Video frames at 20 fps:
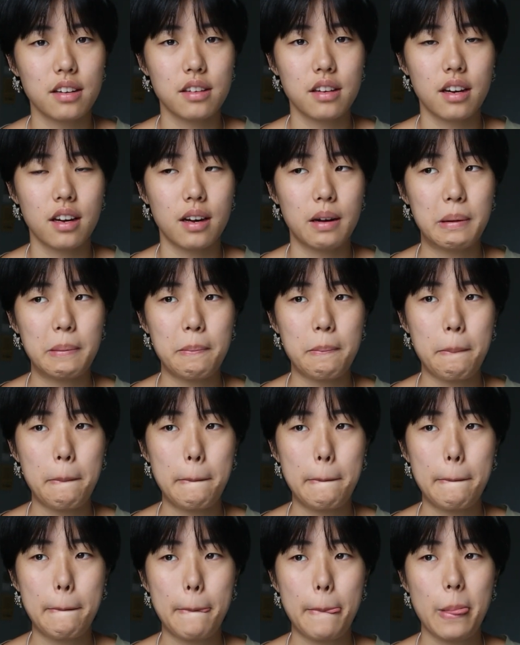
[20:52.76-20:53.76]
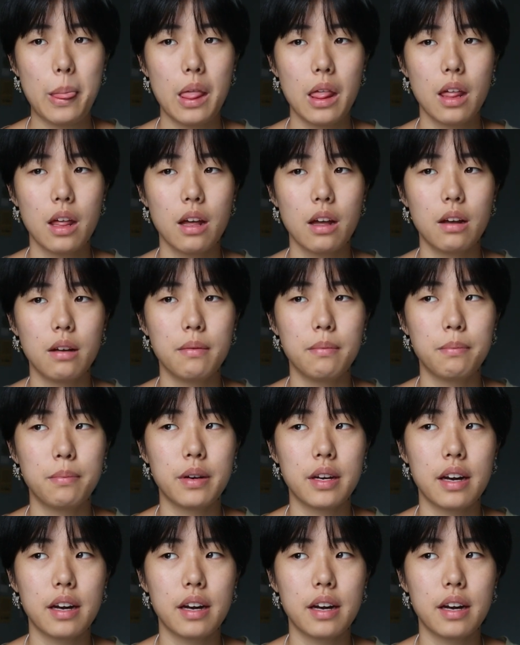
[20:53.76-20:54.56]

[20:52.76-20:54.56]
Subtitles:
But